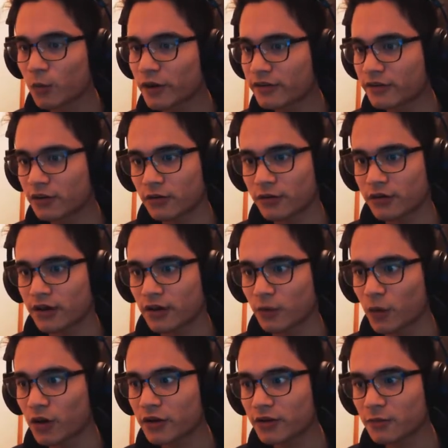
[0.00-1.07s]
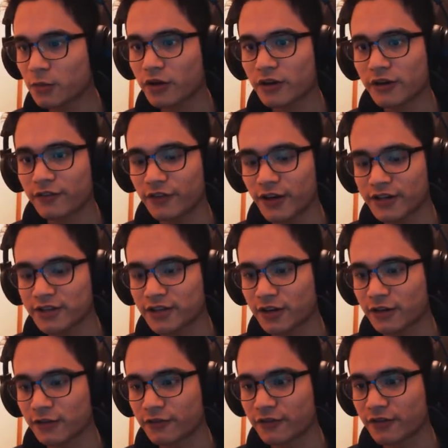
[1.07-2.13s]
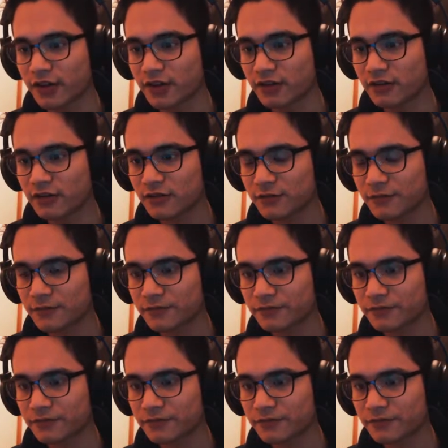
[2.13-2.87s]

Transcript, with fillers: What is going on? Well, good morning, flashlight, old friend.